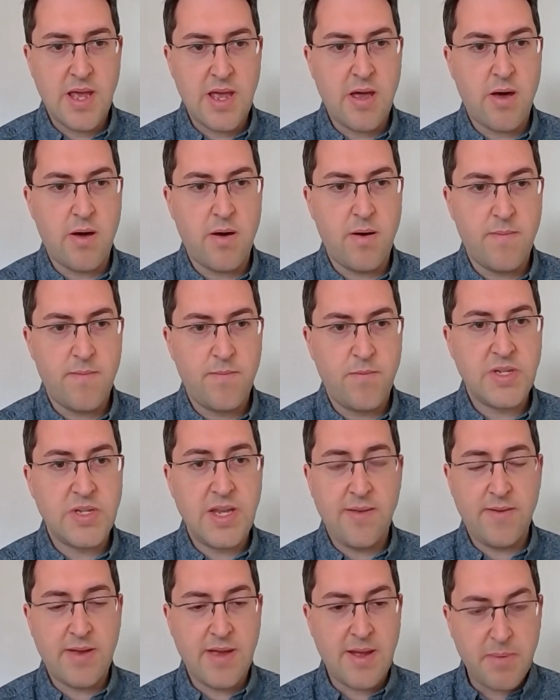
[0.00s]
they are
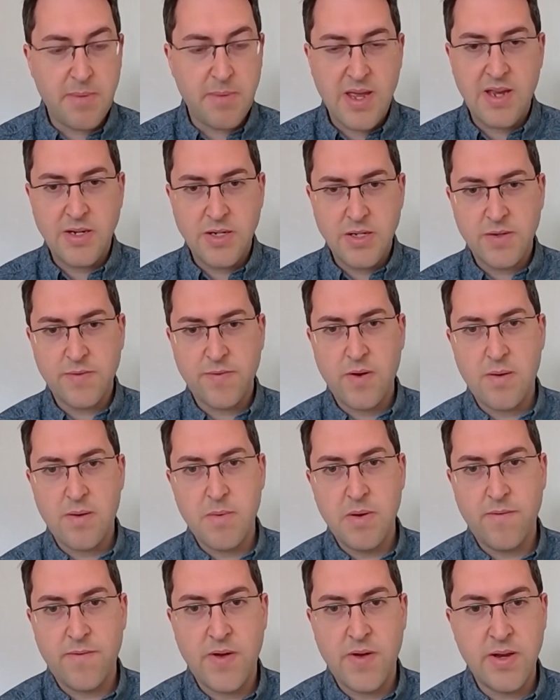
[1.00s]
receiving applications from
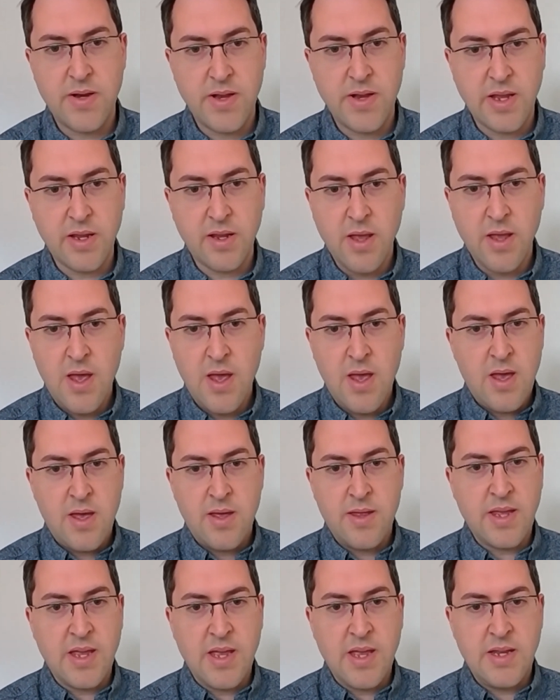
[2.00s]
and funding.
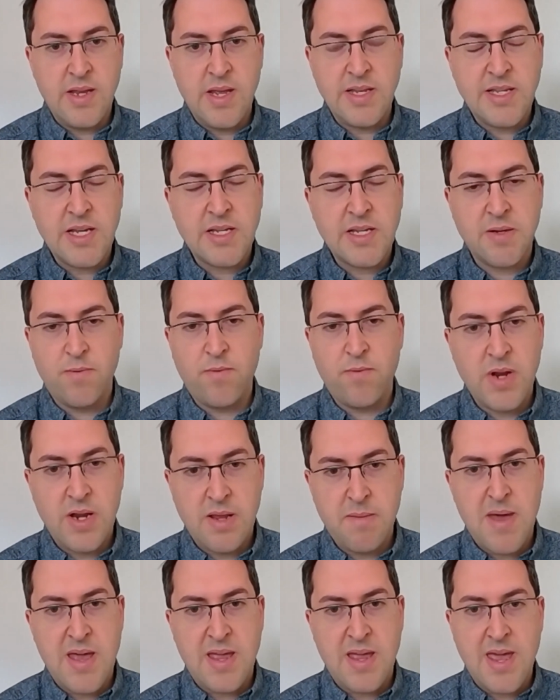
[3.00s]
I think it doesn't
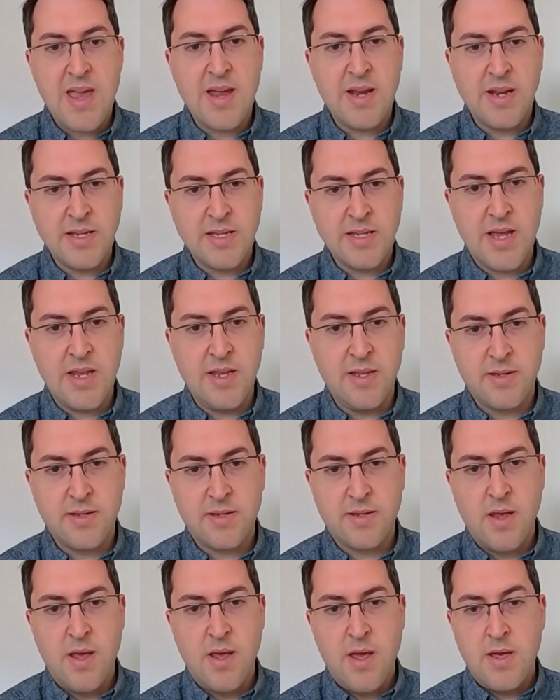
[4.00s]
really make any
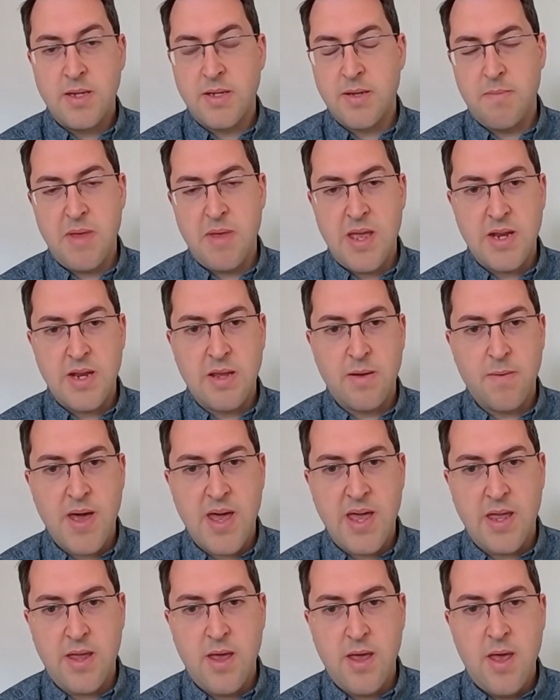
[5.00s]
sense, to me
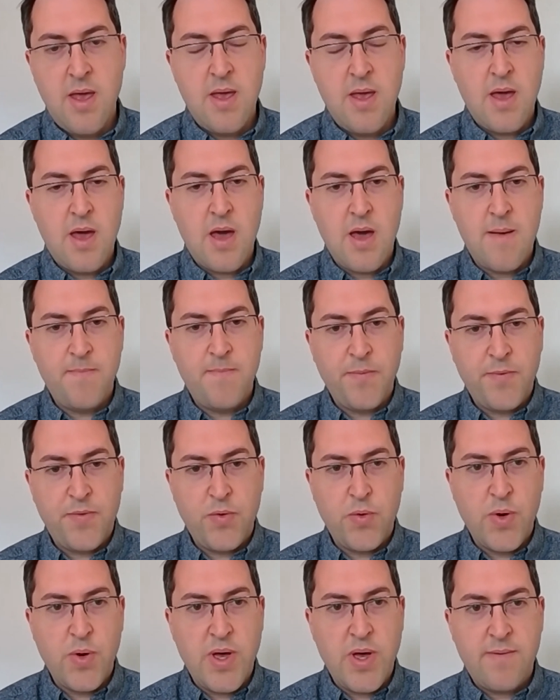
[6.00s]
anyway,
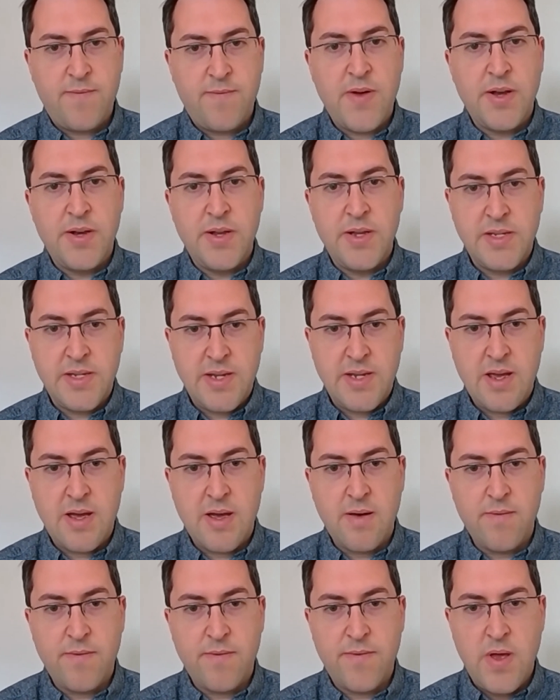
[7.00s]
for funders to
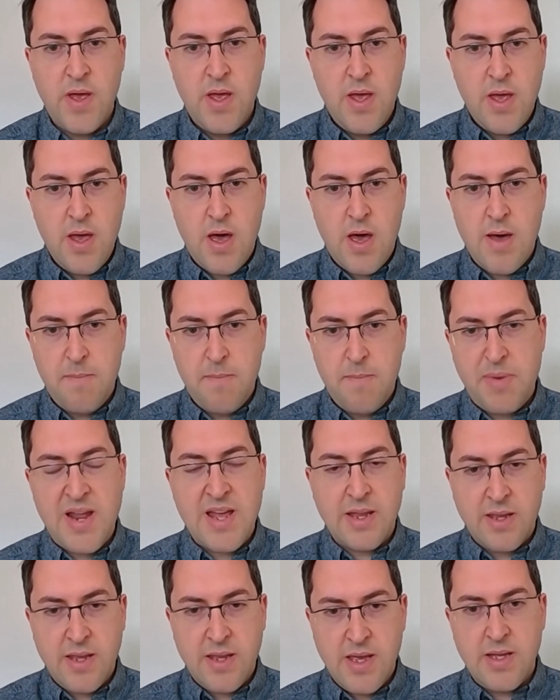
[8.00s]
have
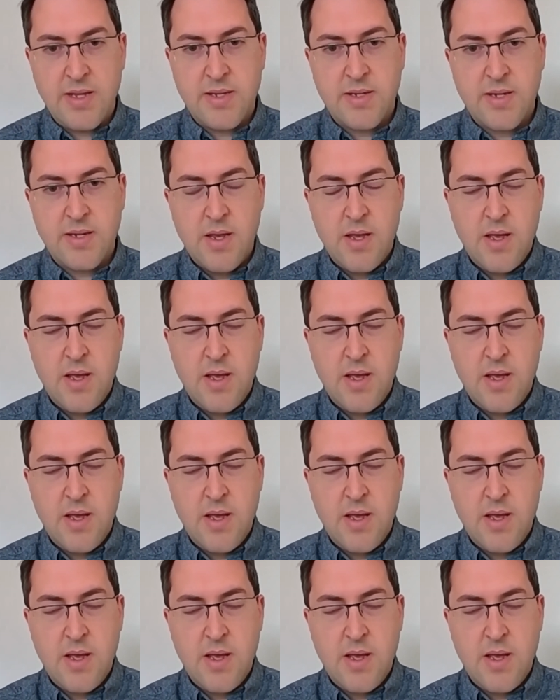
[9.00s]
blanket